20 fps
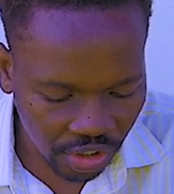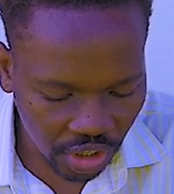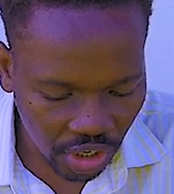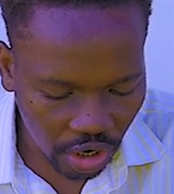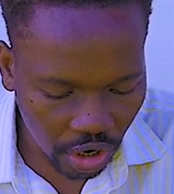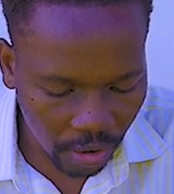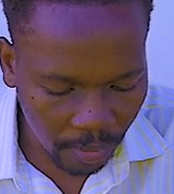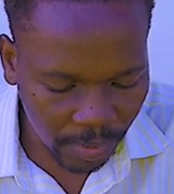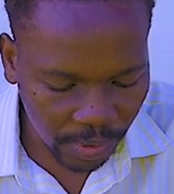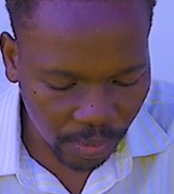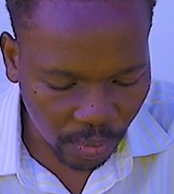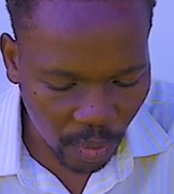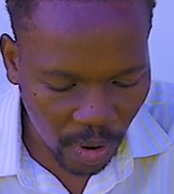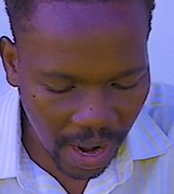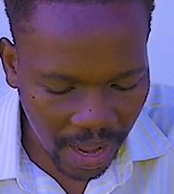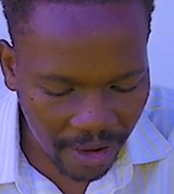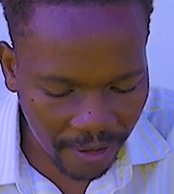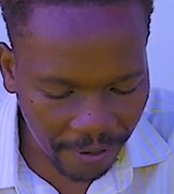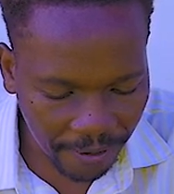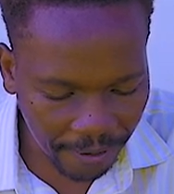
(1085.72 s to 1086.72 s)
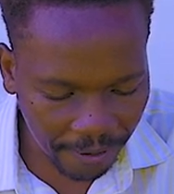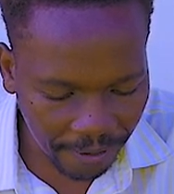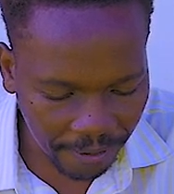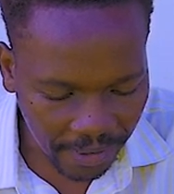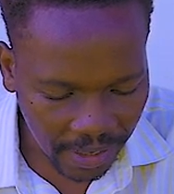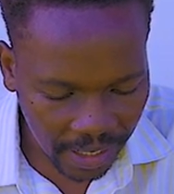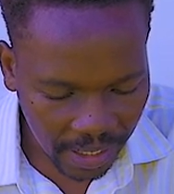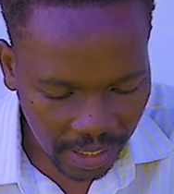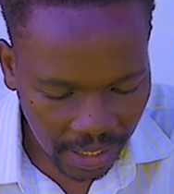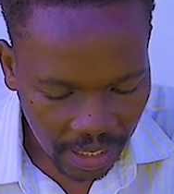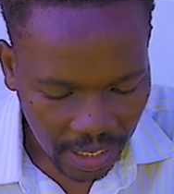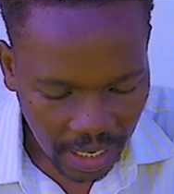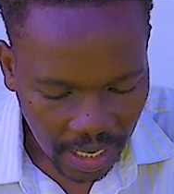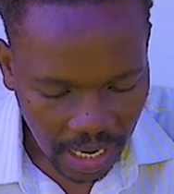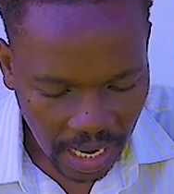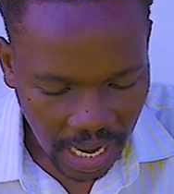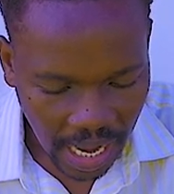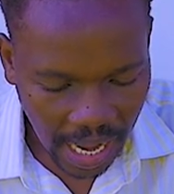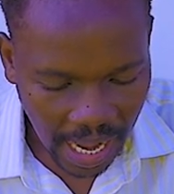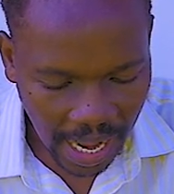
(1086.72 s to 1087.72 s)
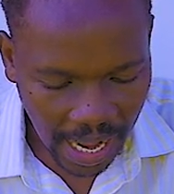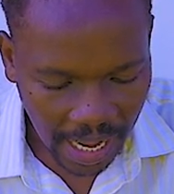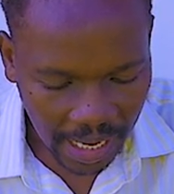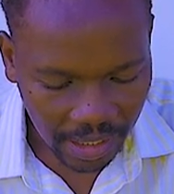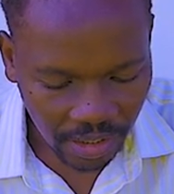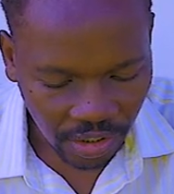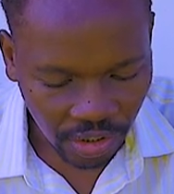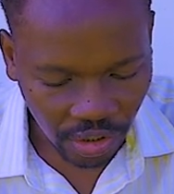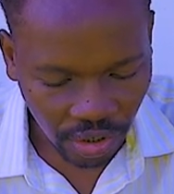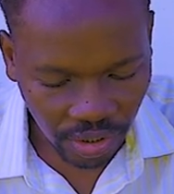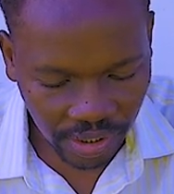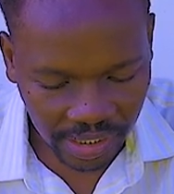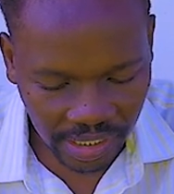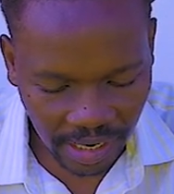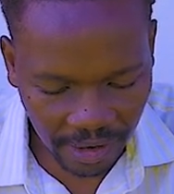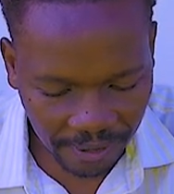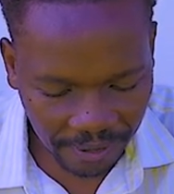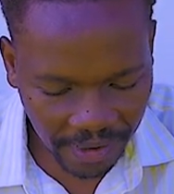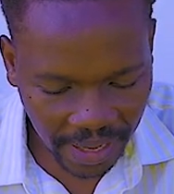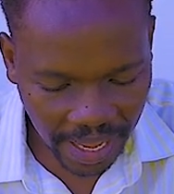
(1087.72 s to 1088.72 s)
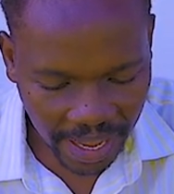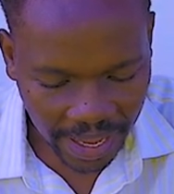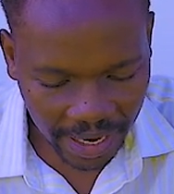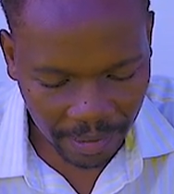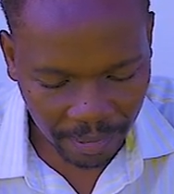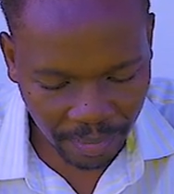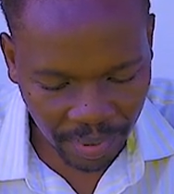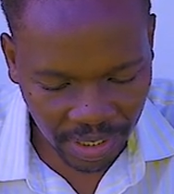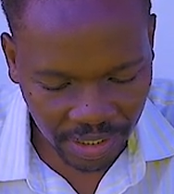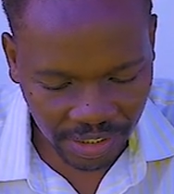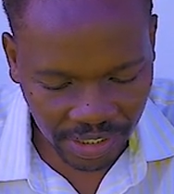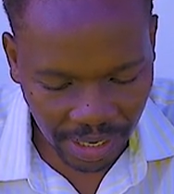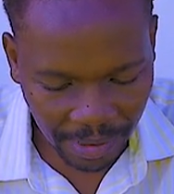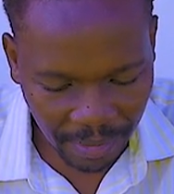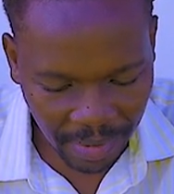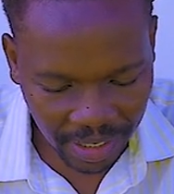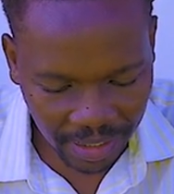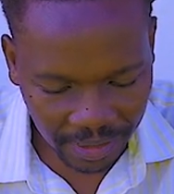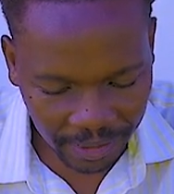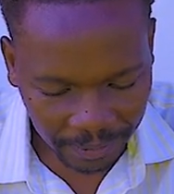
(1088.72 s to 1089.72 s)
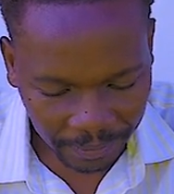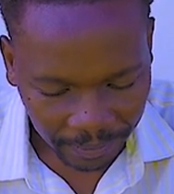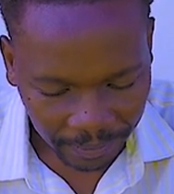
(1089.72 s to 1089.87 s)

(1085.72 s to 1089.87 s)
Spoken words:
Jacob's wife, Joseph and Benjamin.